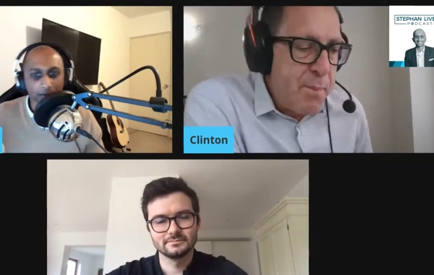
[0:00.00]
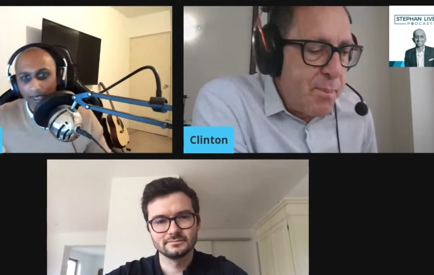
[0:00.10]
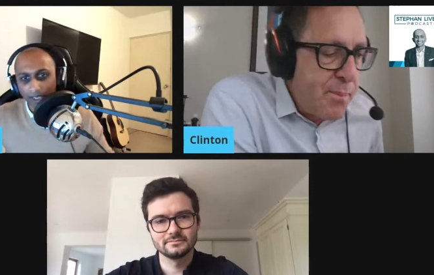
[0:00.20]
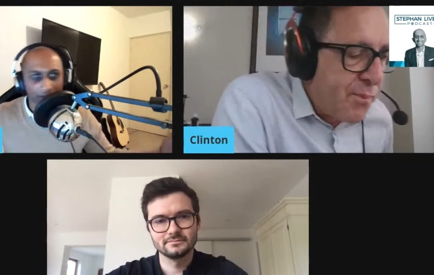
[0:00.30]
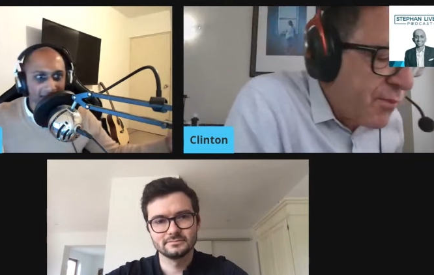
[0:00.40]
Speaker 1: you
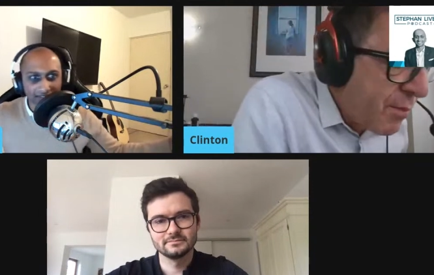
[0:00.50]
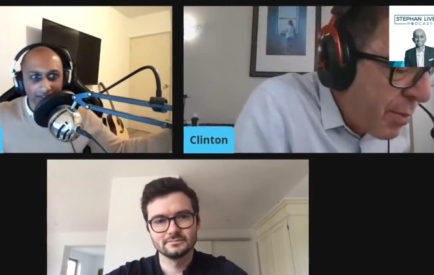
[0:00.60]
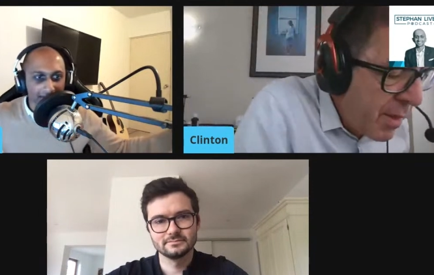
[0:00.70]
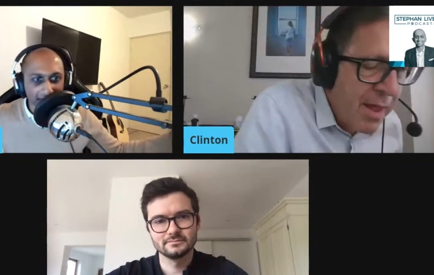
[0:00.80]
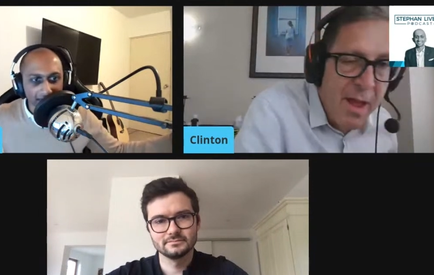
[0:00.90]
might not
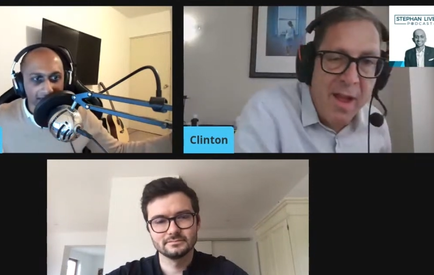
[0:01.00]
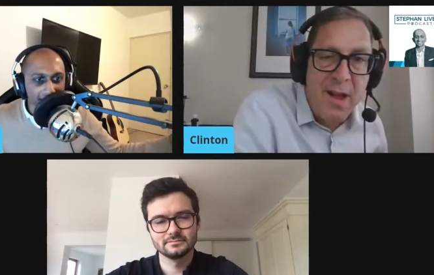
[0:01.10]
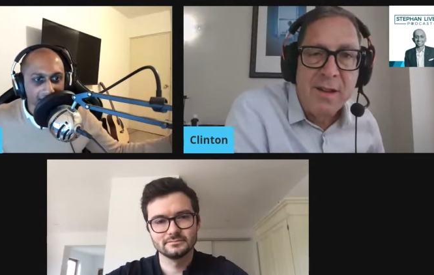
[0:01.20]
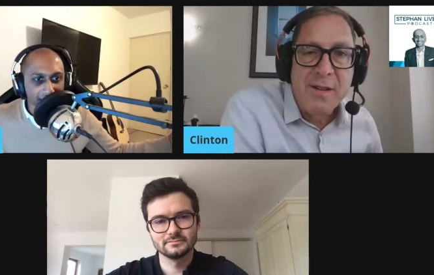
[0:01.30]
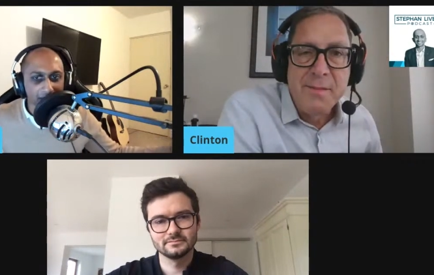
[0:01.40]
necessarily need
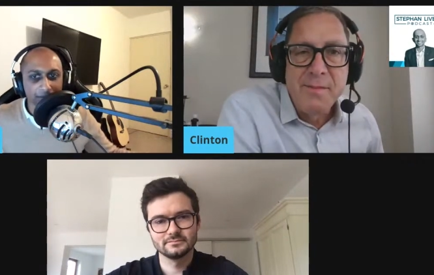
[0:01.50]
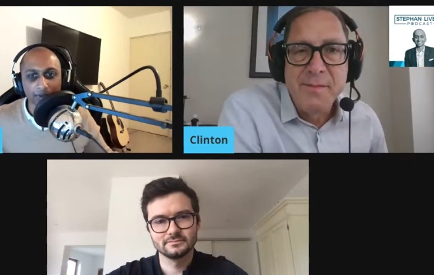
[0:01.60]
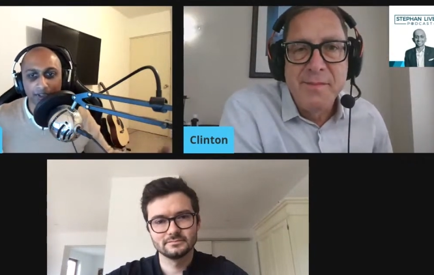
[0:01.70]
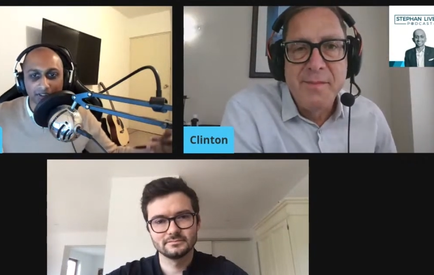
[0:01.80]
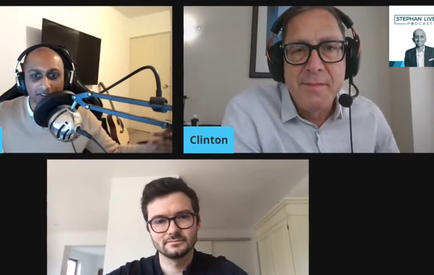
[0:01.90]
citizenship, but
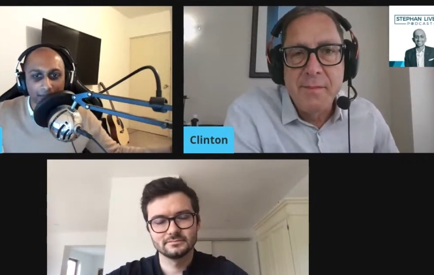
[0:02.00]
you just